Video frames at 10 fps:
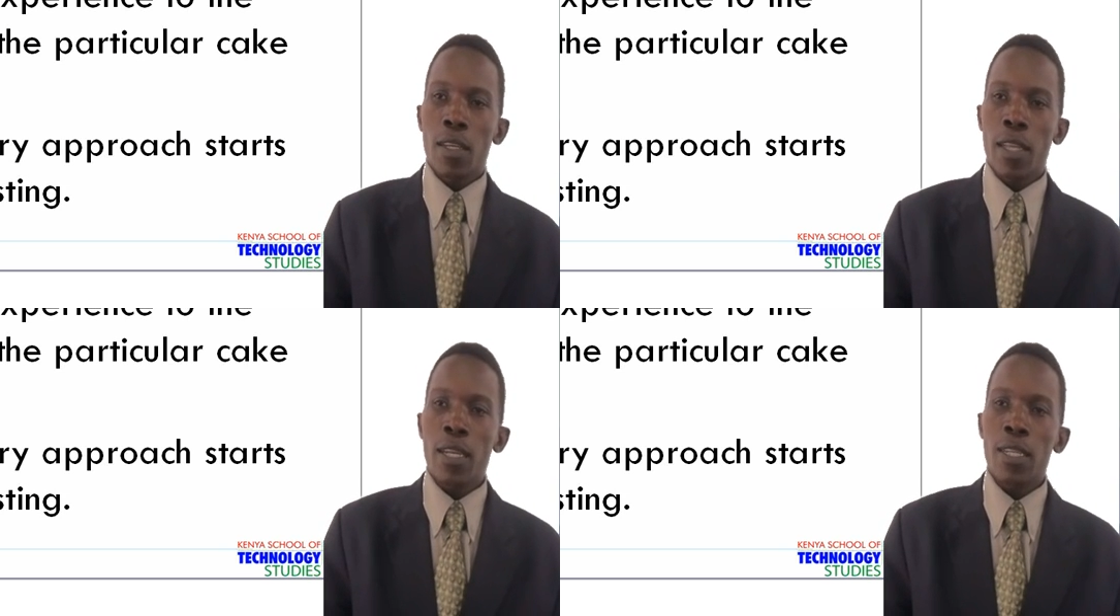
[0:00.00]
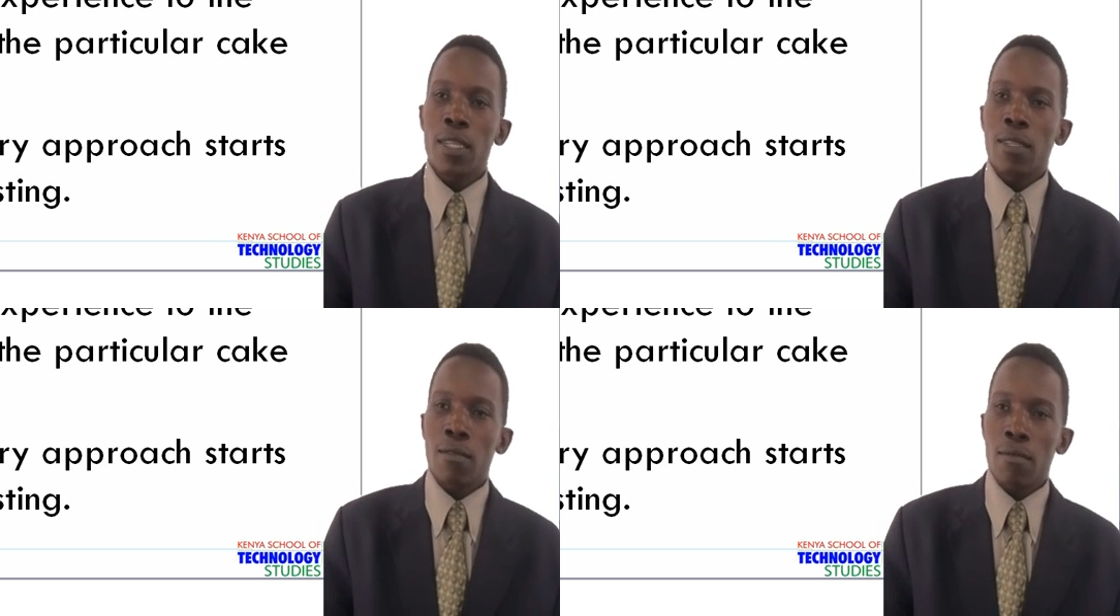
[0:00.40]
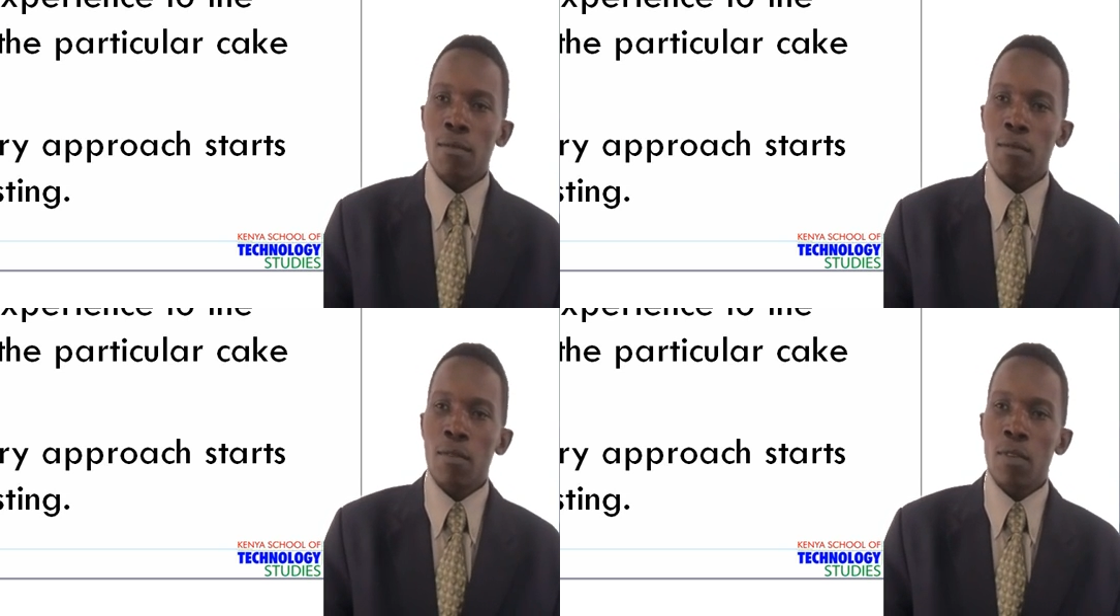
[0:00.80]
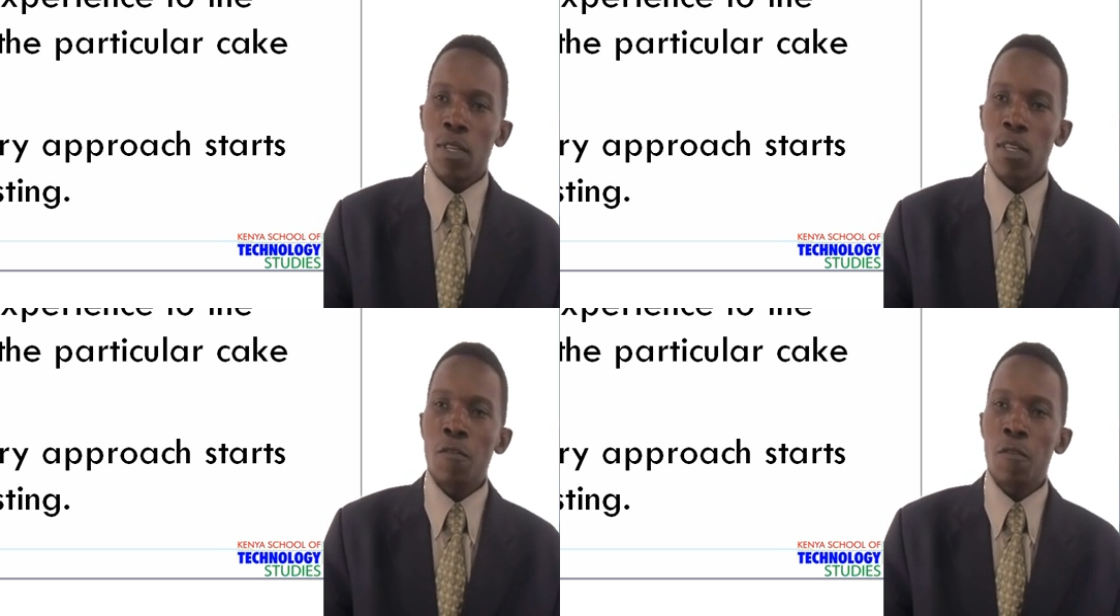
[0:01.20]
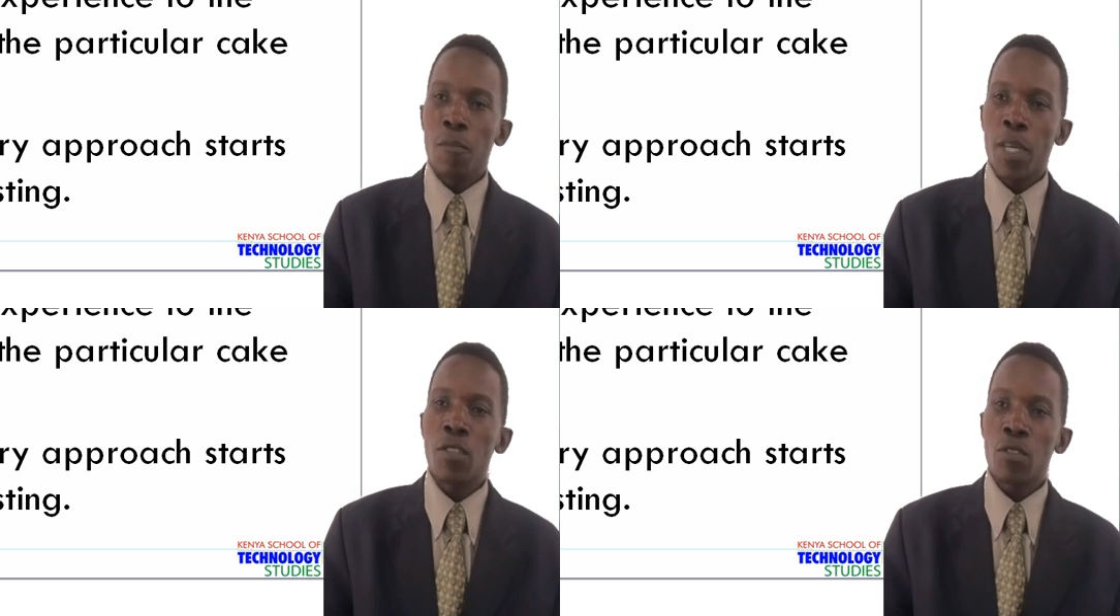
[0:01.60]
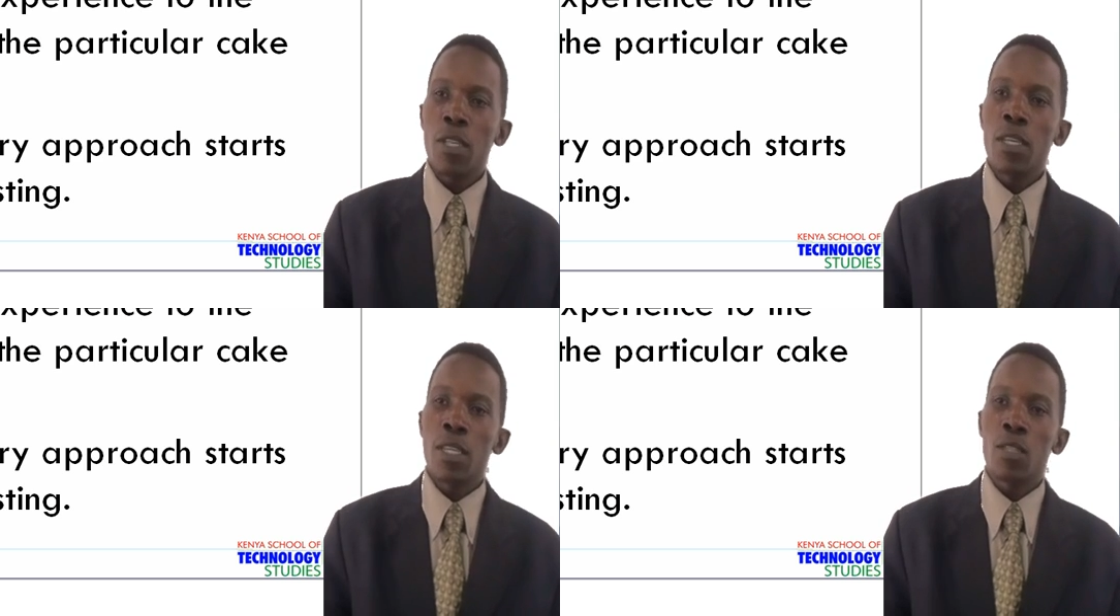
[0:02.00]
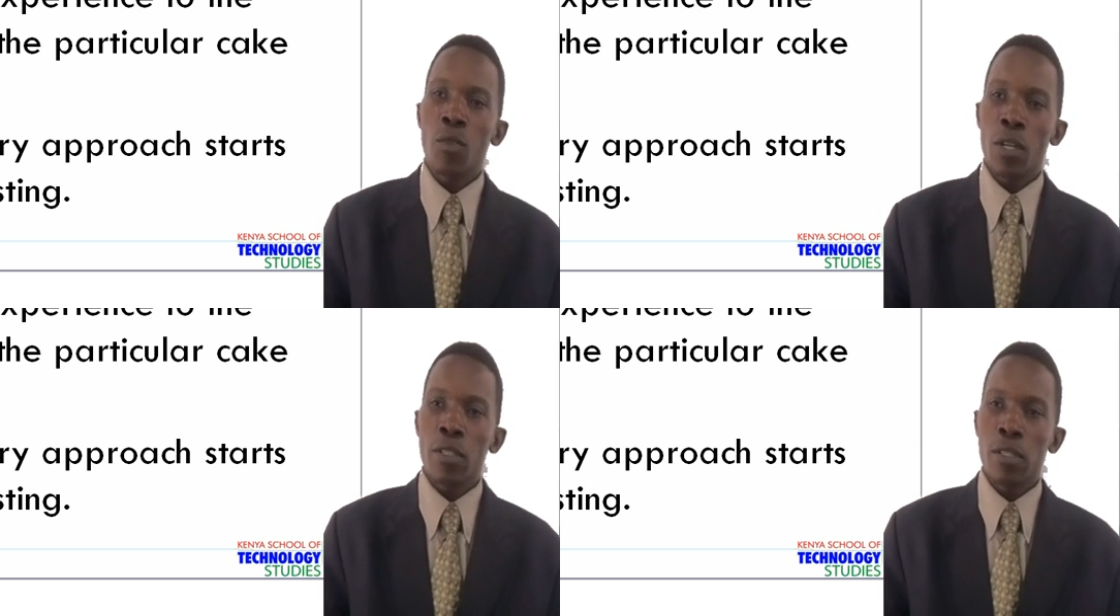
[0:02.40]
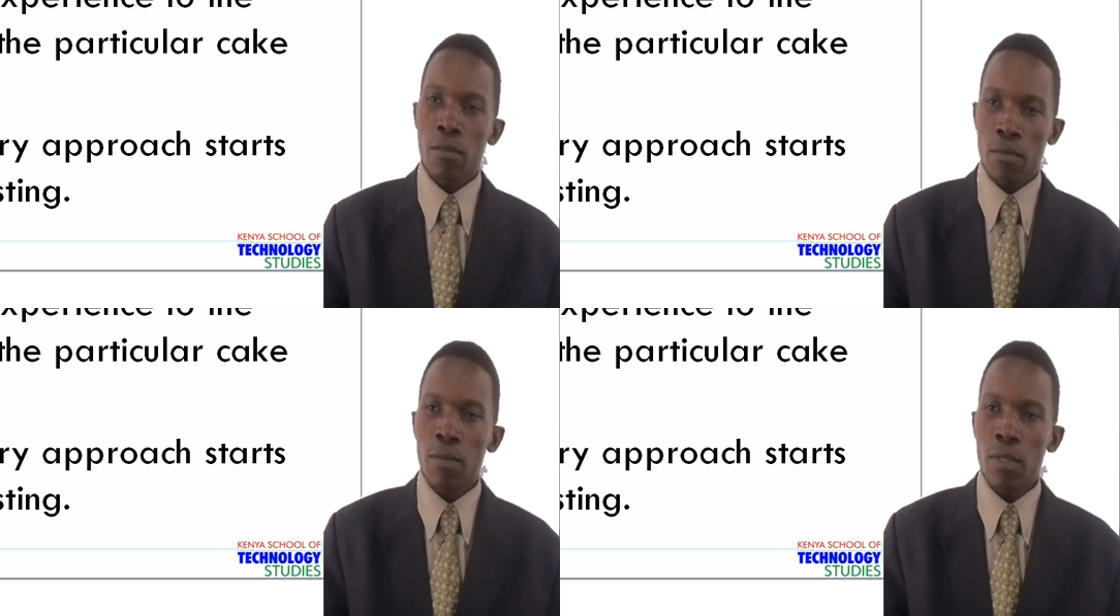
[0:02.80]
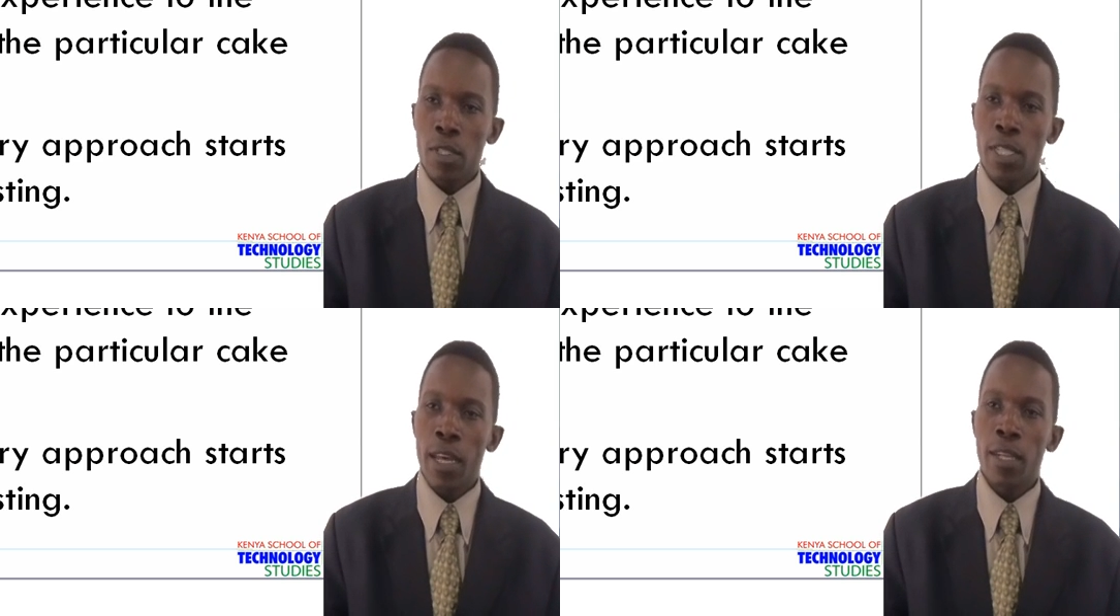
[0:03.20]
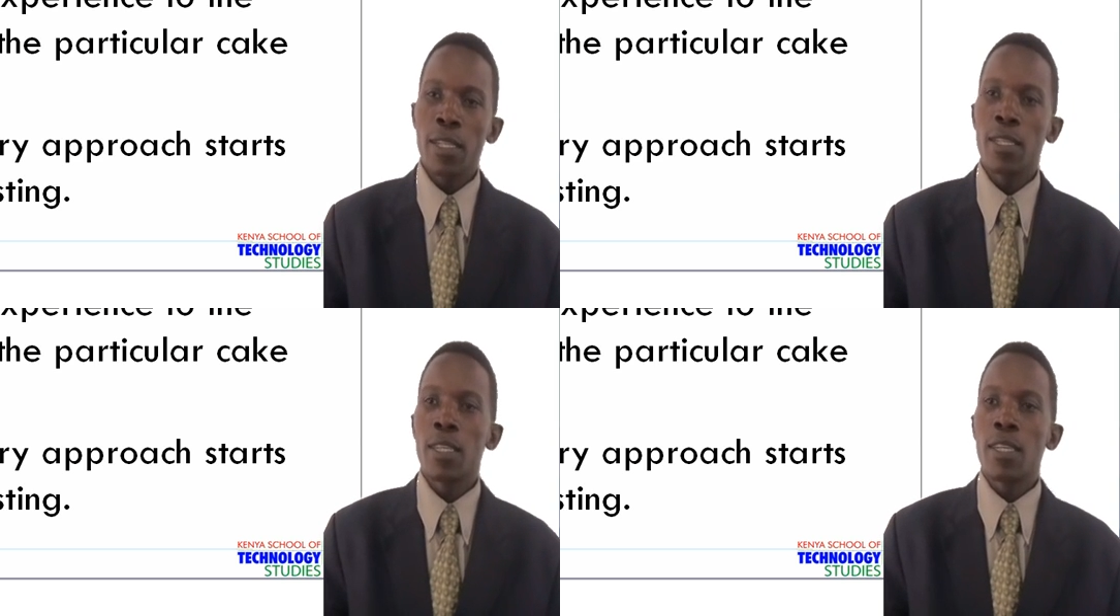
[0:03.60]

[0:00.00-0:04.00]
that if pastry is well done,